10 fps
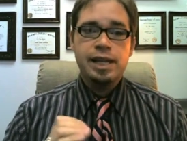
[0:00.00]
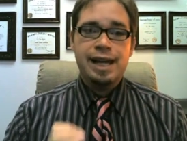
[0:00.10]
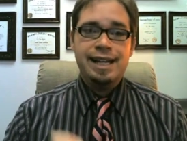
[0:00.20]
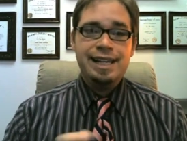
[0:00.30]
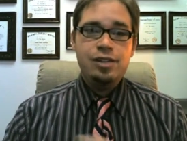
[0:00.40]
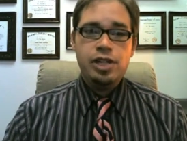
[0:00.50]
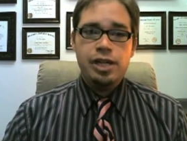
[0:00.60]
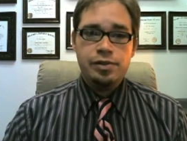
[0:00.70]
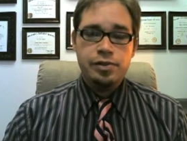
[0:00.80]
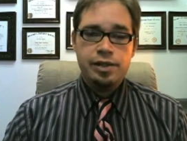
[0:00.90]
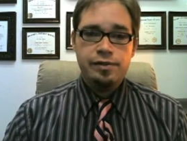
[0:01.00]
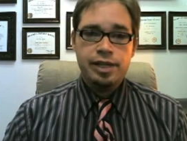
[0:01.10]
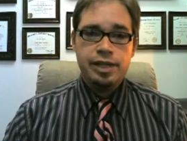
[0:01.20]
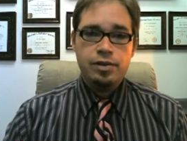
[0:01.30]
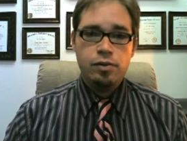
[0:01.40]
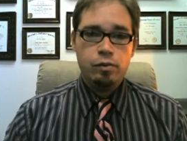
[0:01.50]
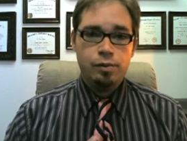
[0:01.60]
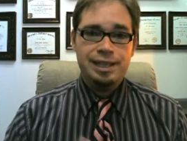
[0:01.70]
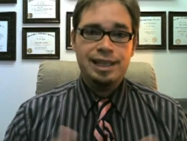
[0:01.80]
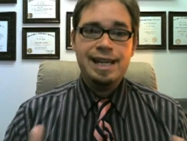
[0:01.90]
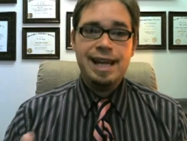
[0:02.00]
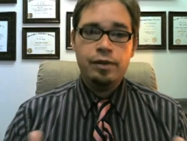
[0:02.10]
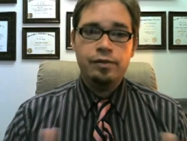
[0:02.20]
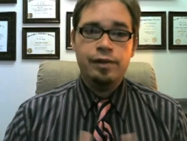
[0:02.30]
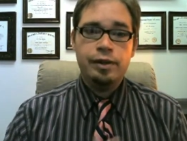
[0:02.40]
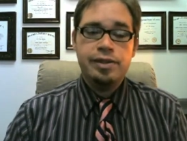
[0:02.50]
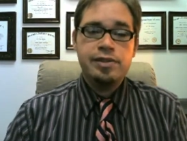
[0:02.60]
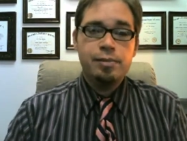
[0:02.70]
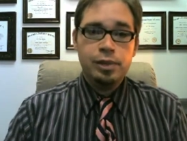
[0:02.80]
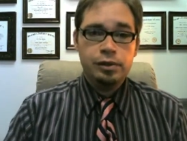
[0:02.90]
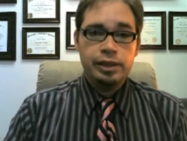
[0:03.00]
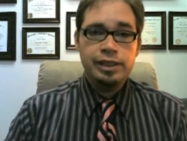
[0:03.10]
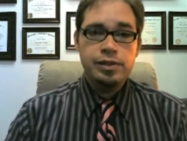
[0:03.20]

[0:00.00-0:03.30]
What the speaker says: An EGL certificate will be laid out very similarly